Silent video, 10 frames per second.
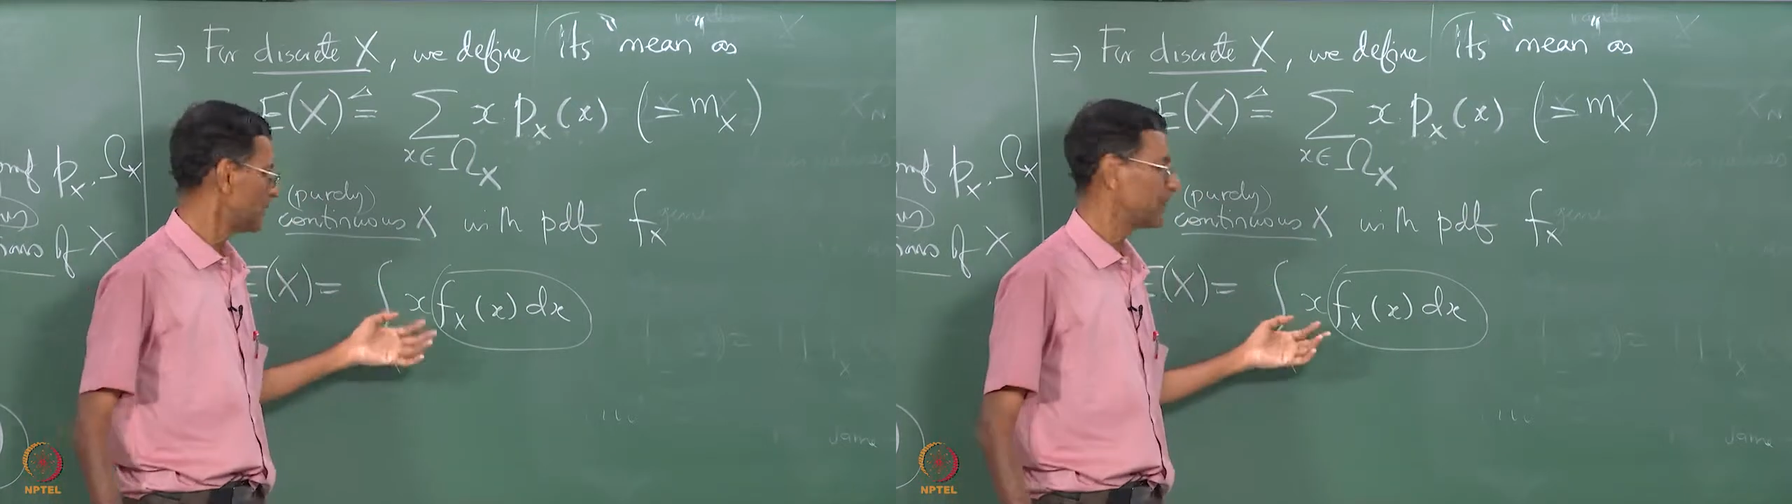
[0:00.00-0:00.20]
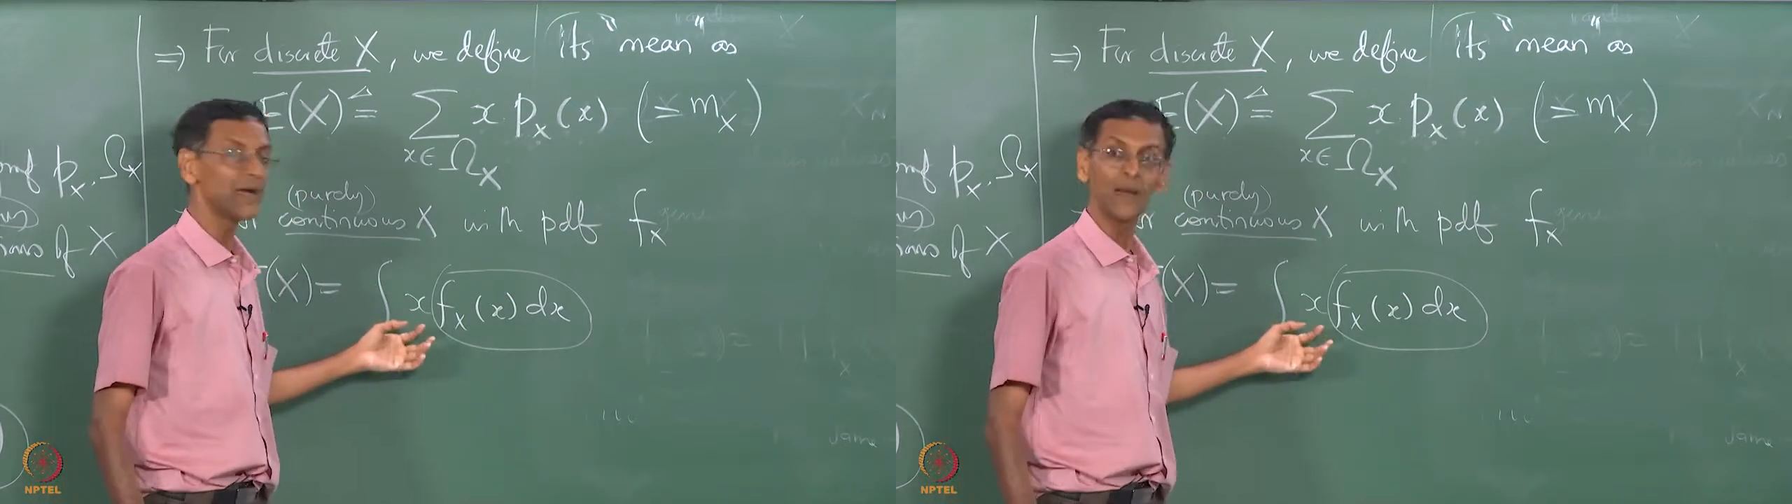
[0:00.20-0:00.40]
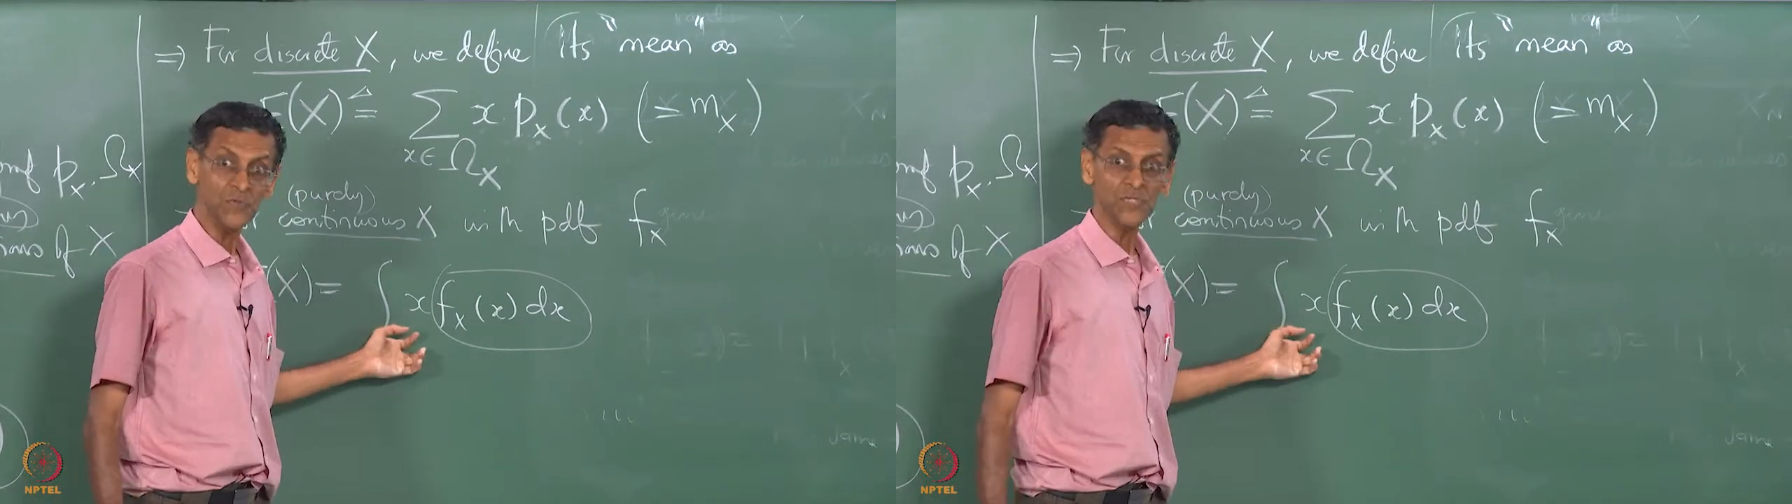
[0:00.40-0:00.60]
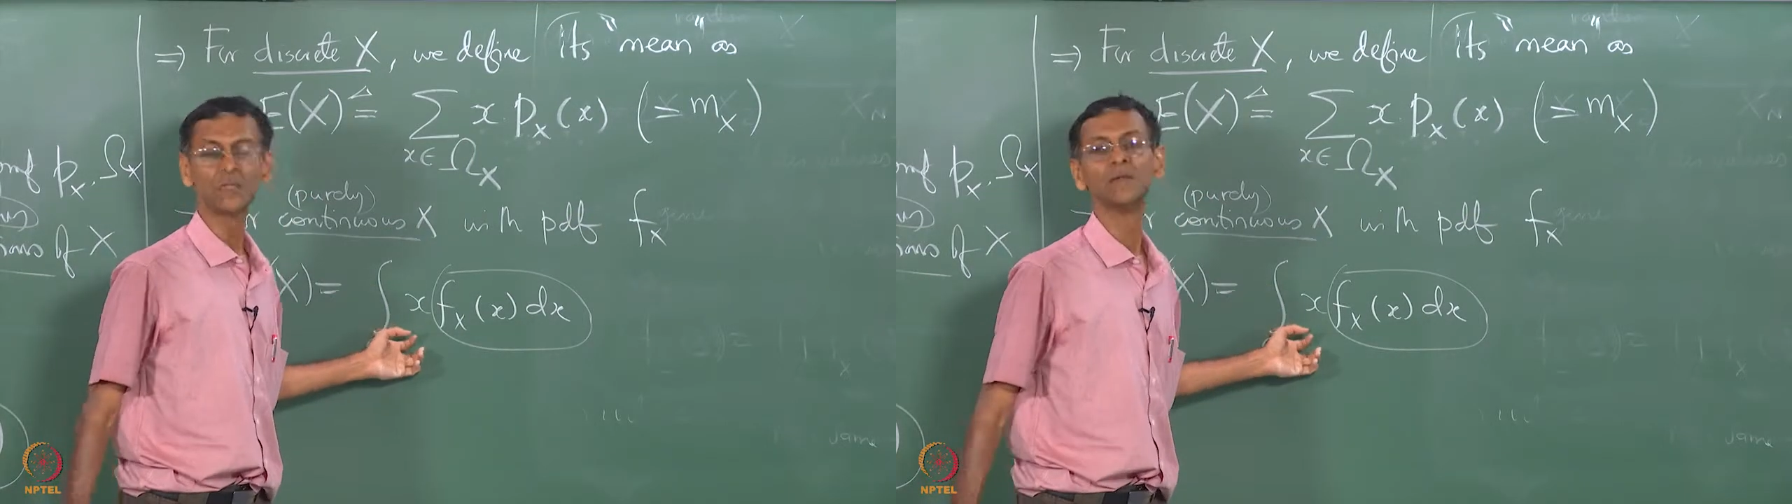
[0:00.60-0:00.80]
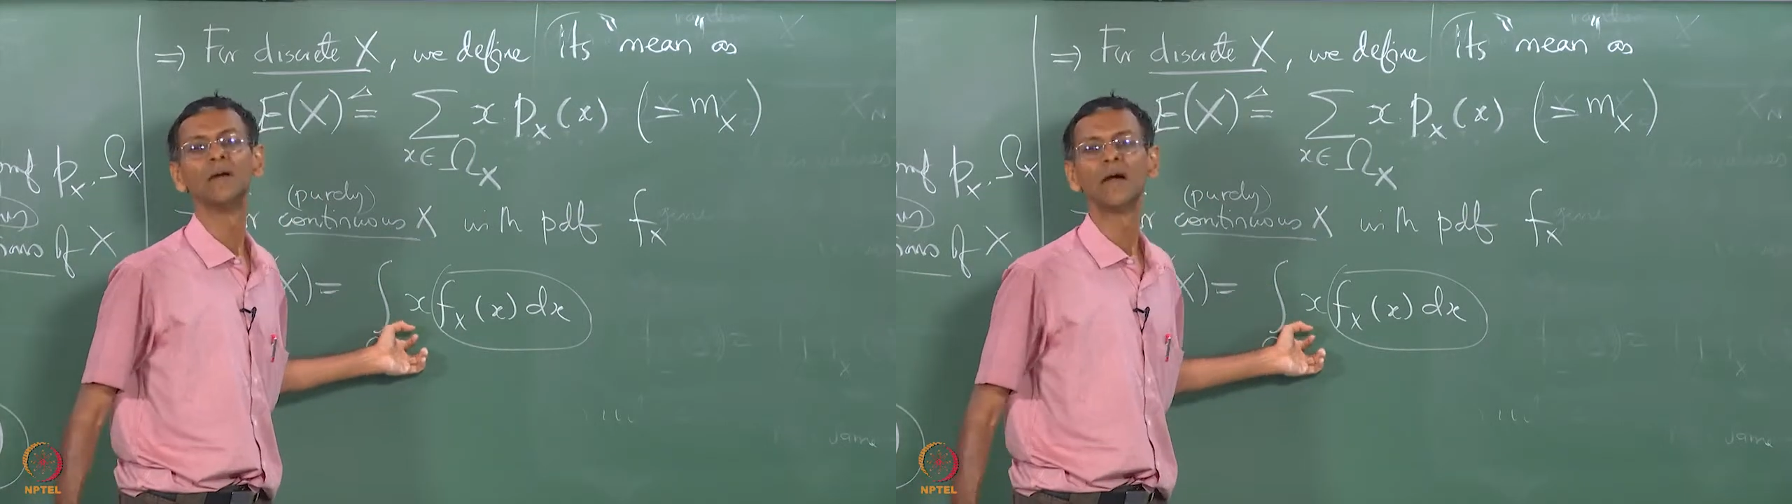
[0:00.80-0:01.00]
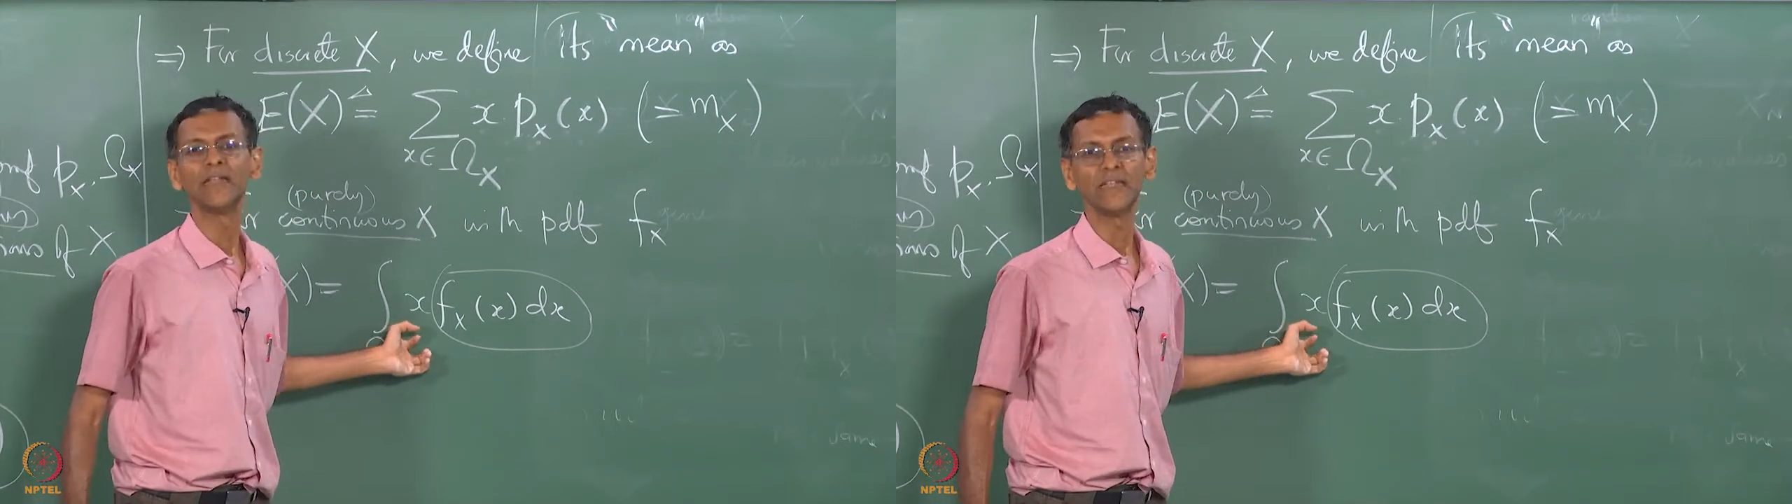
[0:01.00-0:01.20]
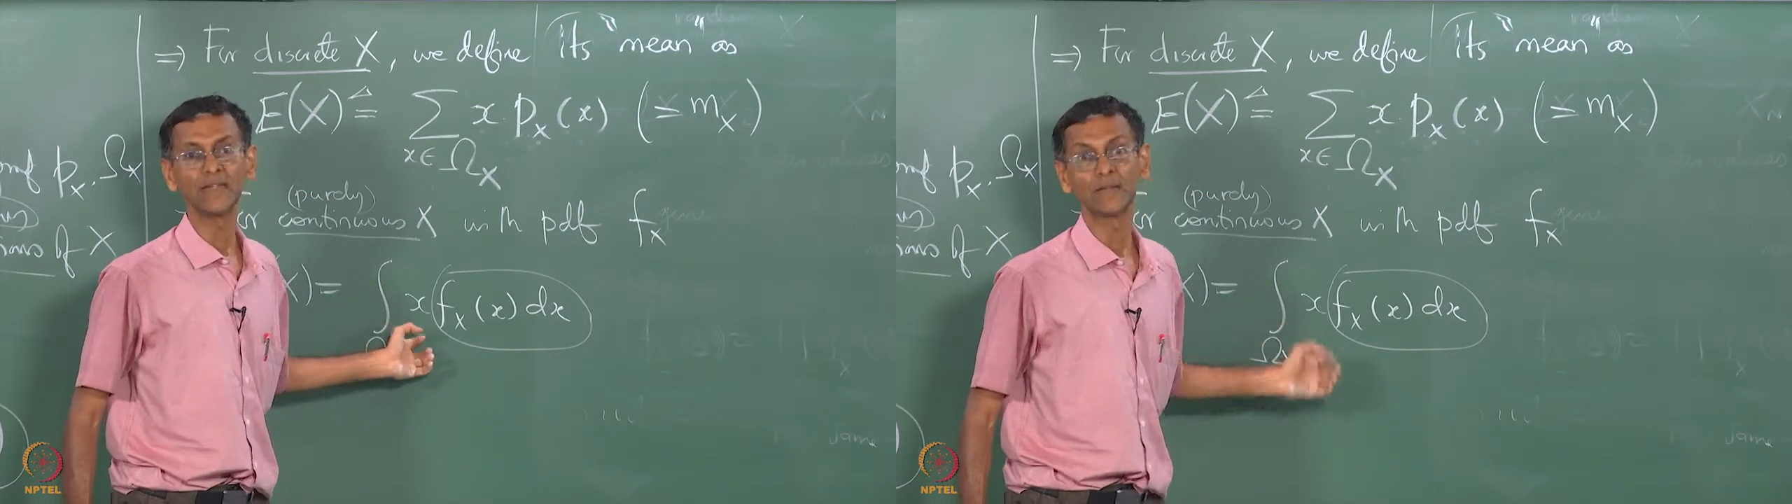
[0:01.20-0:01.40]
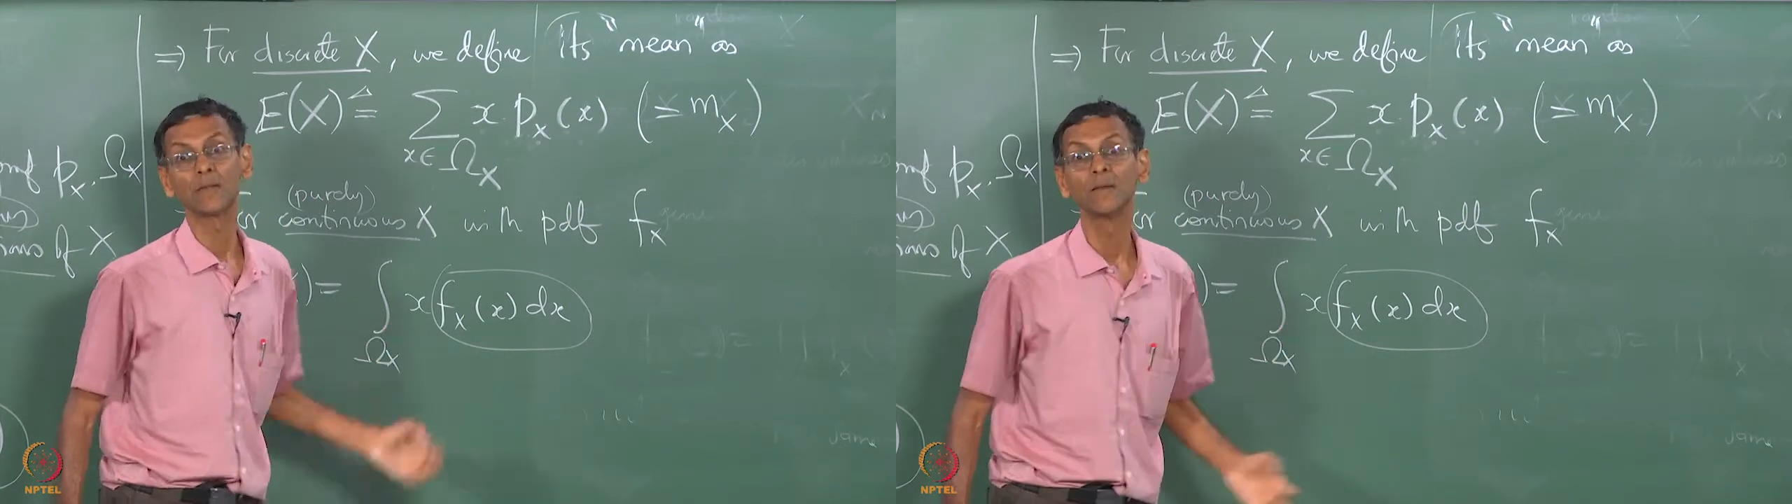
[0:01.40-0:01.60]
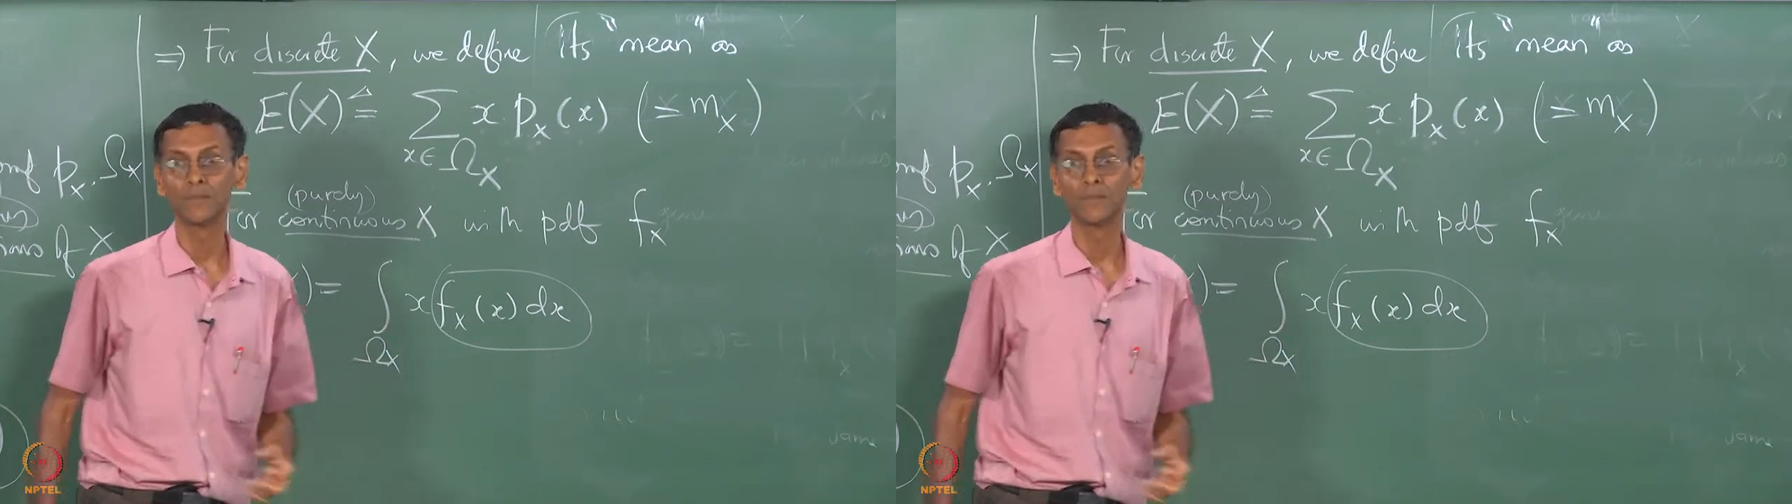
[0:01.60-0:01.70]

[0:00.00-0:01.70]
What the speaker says: becomes an integral.